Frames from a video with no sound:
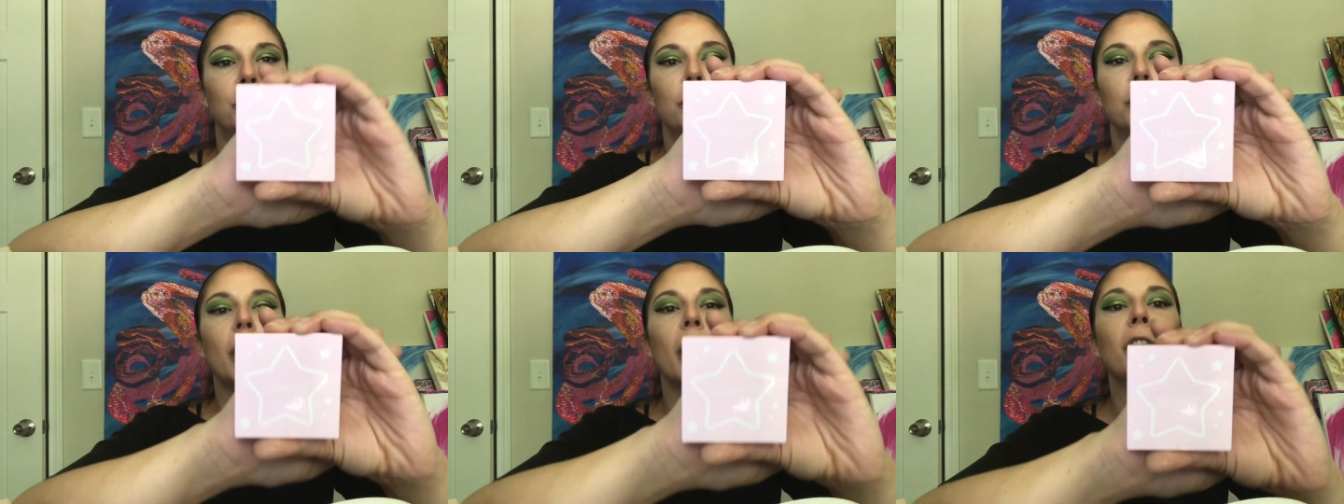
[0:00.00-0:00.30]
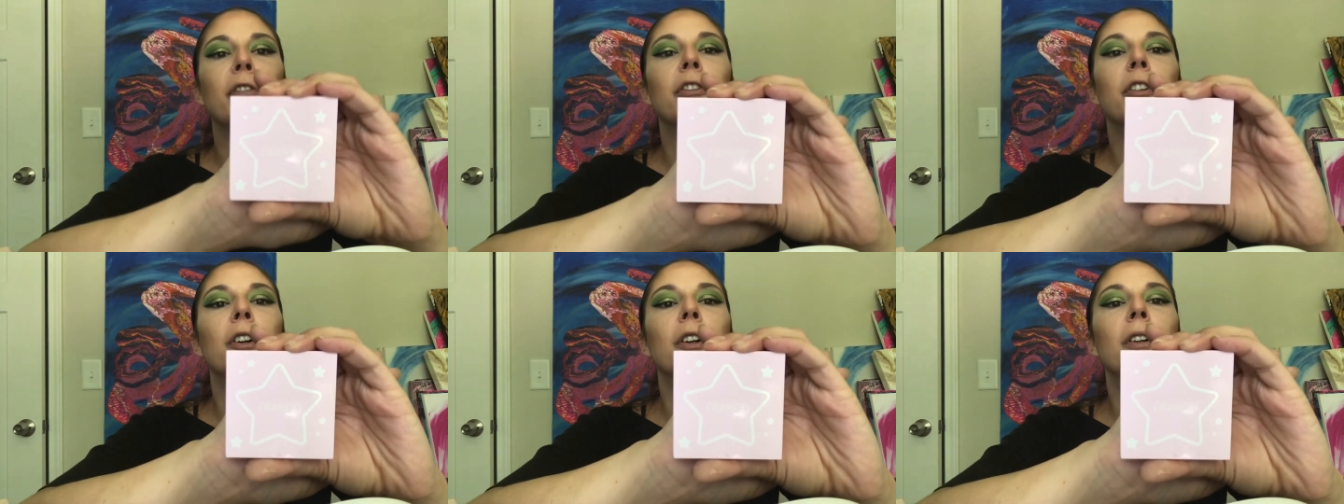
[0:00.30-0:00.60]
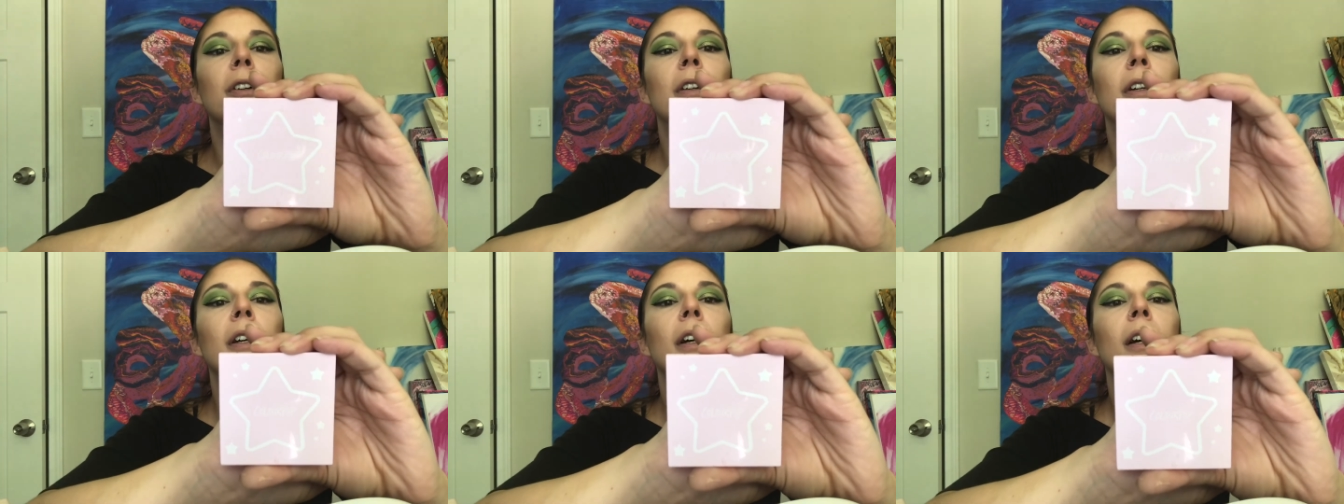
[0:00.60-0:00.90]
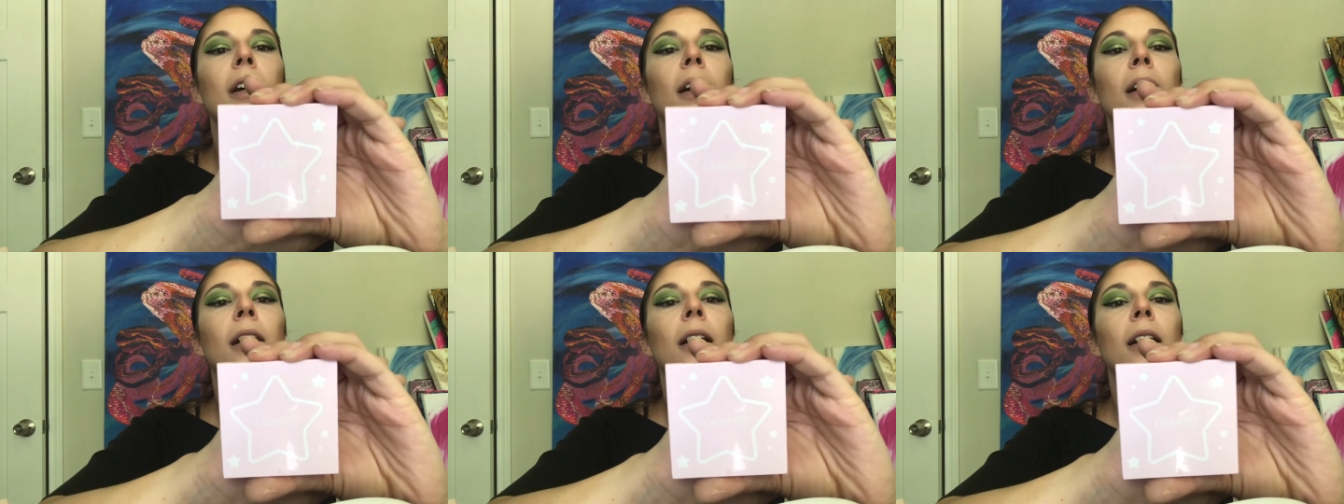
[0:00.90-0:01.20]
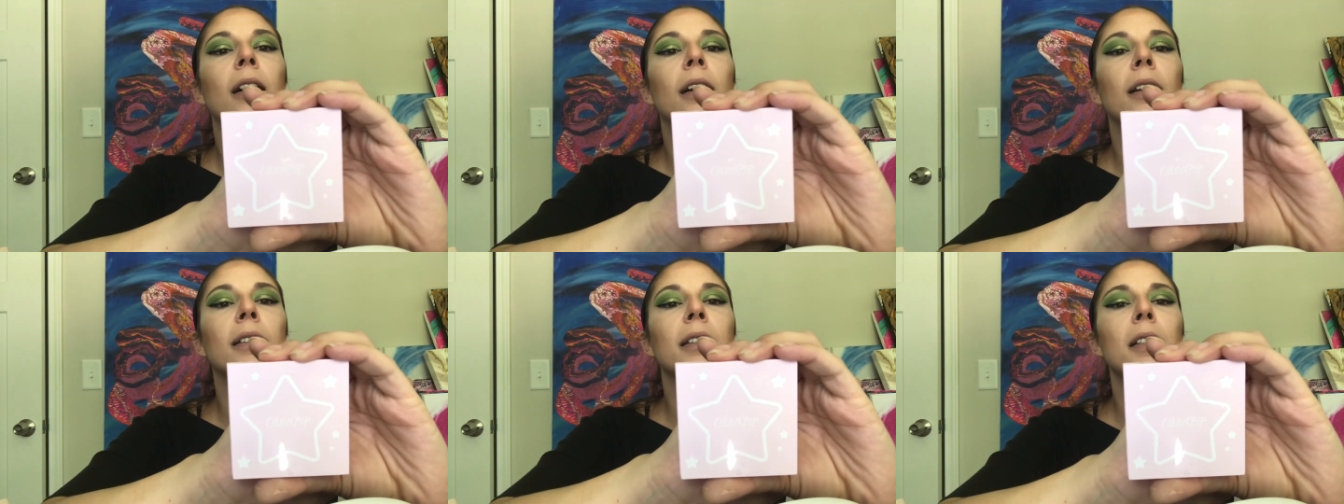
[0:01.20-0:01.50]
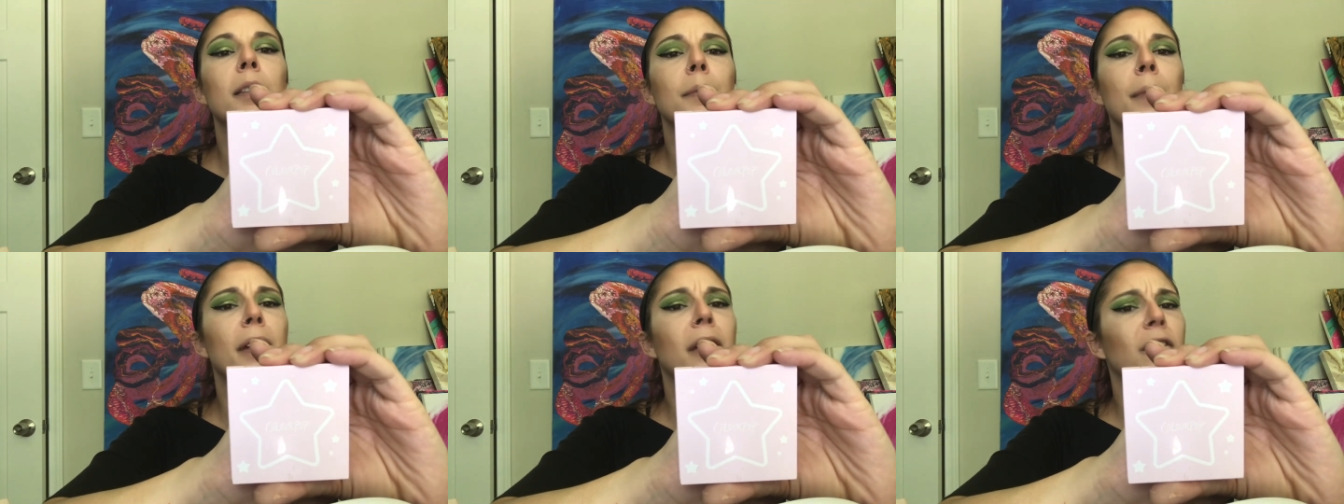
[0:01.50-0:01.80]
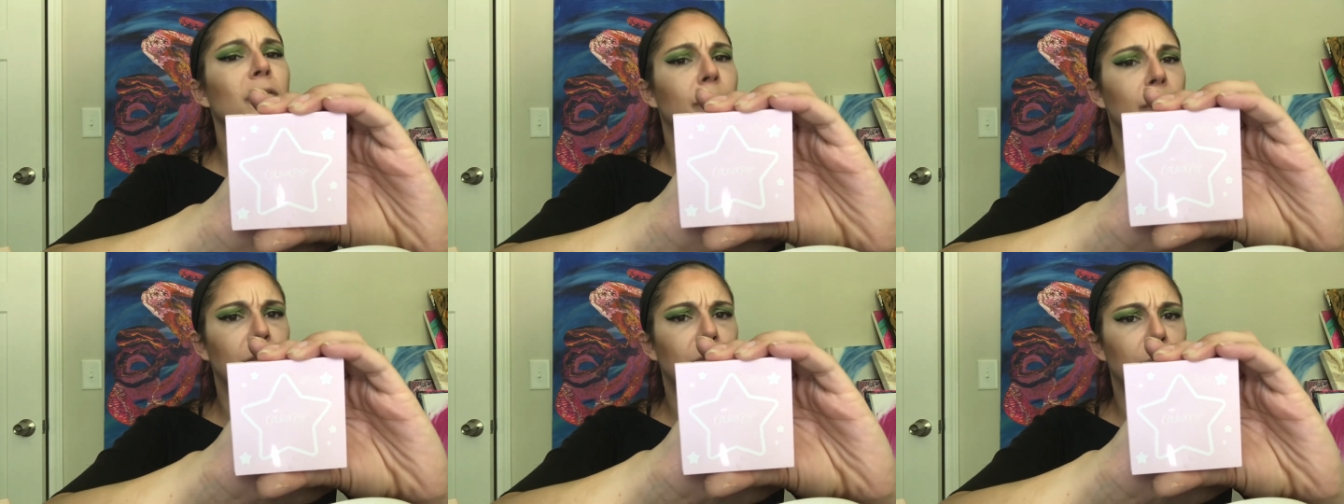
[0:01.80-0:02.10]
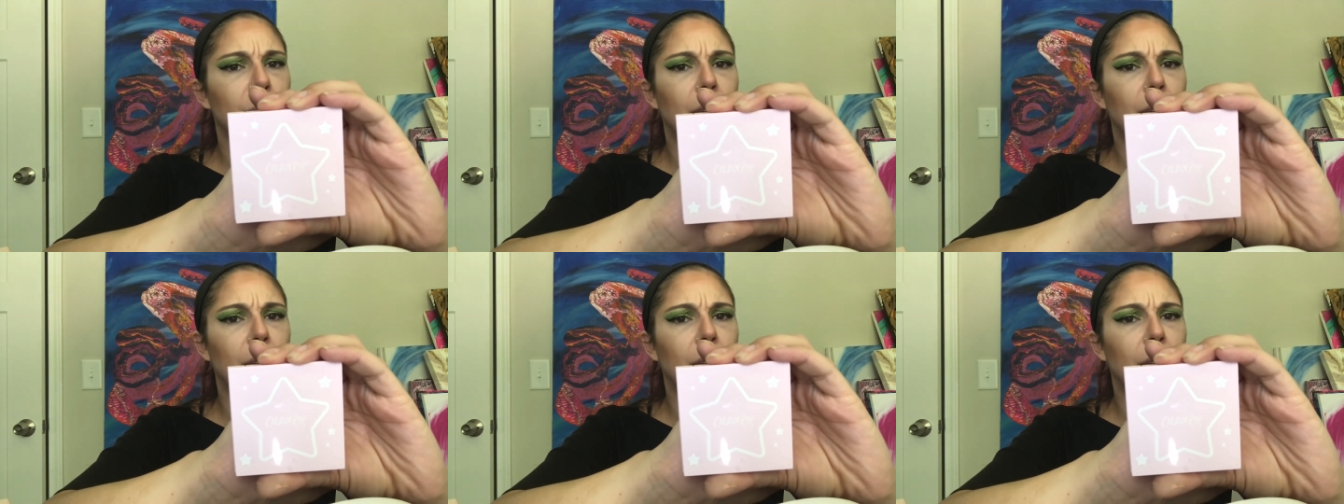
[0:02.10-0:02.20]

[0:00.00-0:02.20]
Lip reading: Shuffle. This may have been from